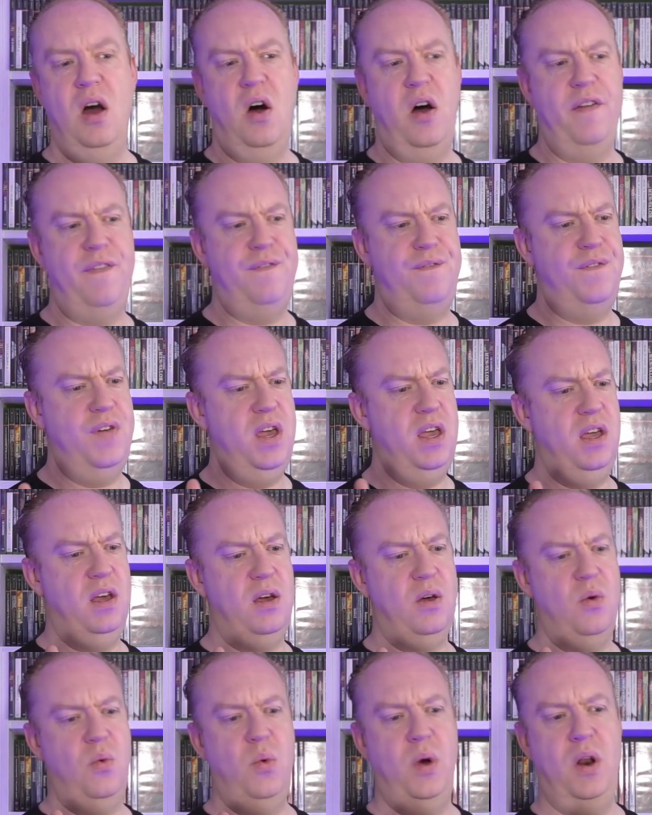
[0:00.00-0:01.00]
I
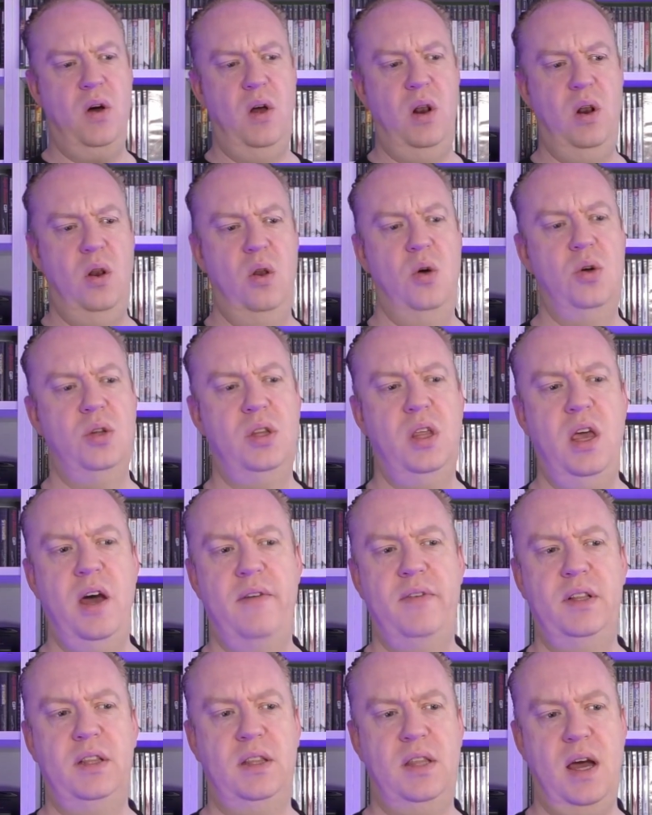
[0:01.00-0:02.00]
think when I looked the
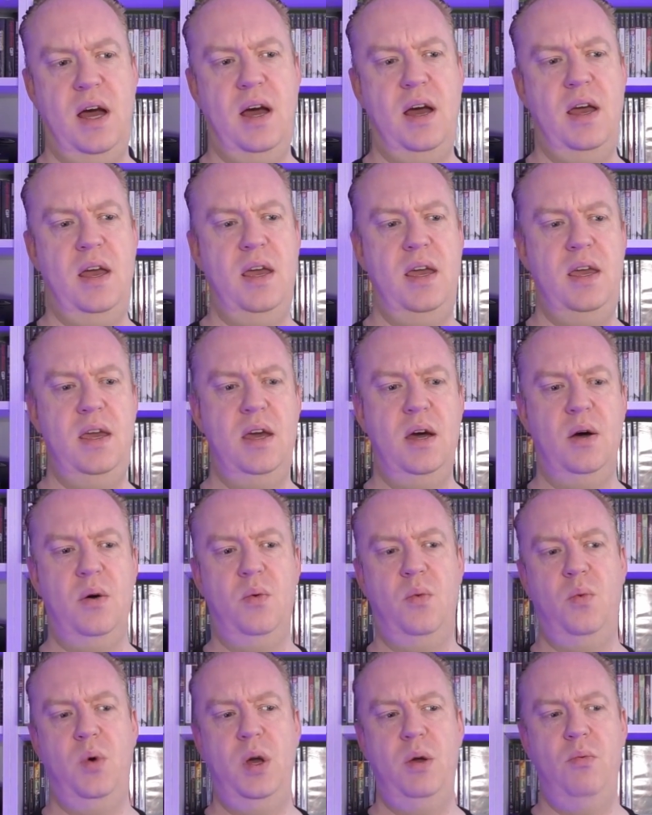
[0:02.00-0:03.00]
other day,
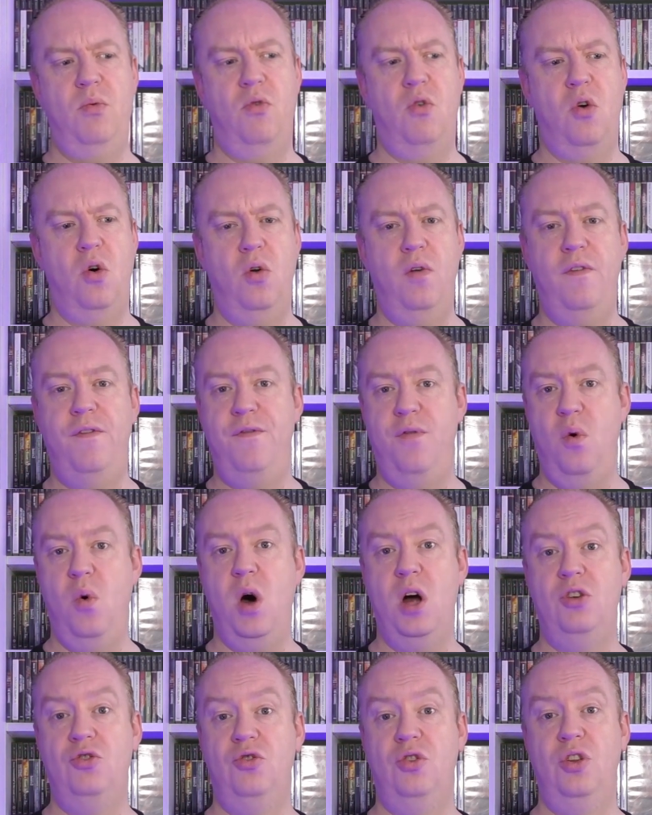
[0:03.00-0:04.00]
we were on
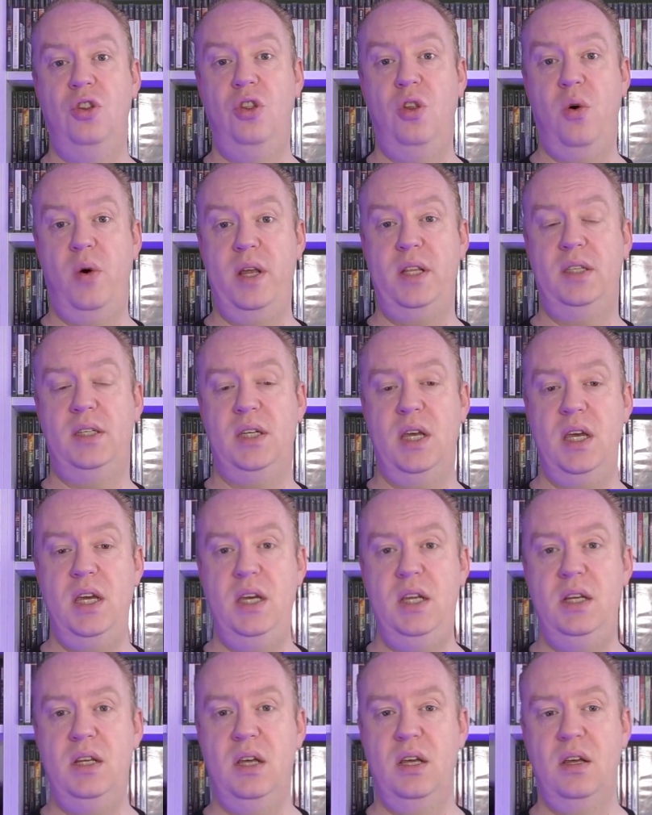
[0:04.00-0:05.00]

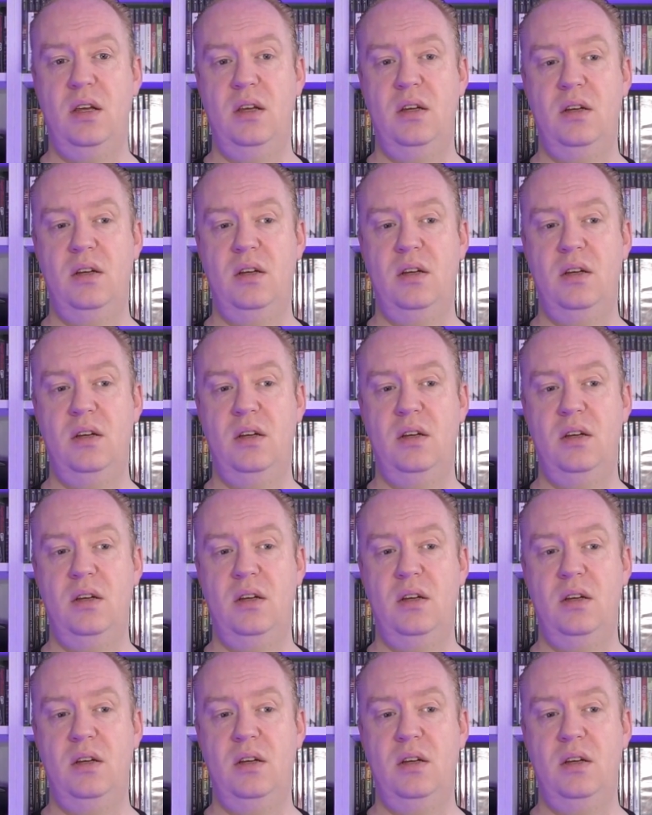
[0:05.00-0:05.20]
419.